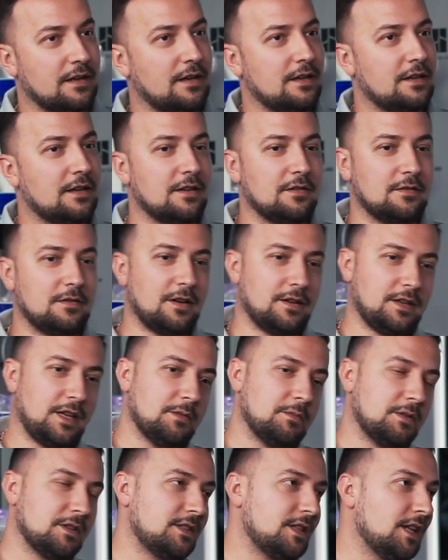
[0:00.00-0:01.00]
Oh, I get
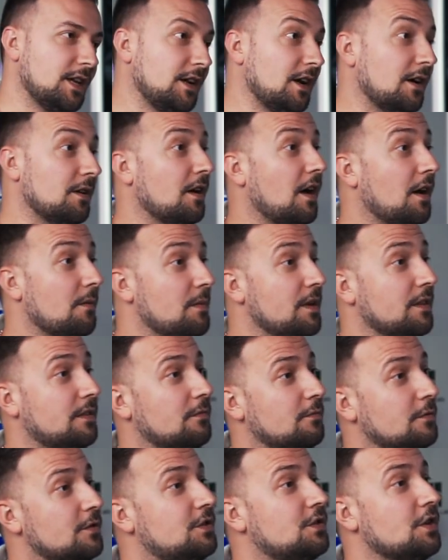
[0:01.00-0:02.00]
my stick. I meet
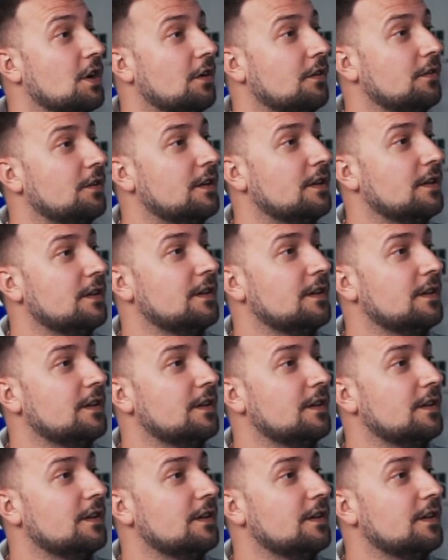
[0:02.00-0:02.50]
with John.